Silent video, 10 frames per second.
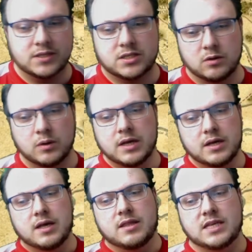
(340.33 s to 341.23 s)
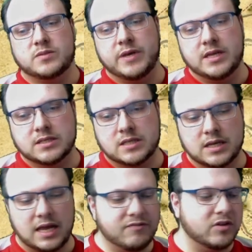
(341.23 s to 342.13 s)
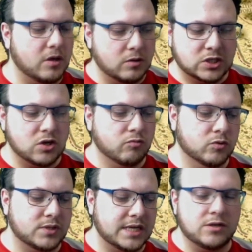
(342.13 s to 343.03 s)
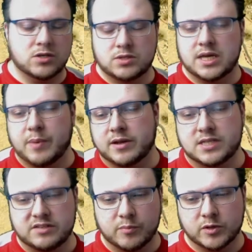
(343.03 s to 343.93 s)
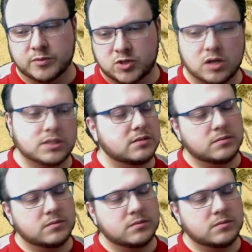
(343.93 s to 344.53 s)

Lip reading: So this means that even though there's no rule saying you don't take penalties for multiple shots,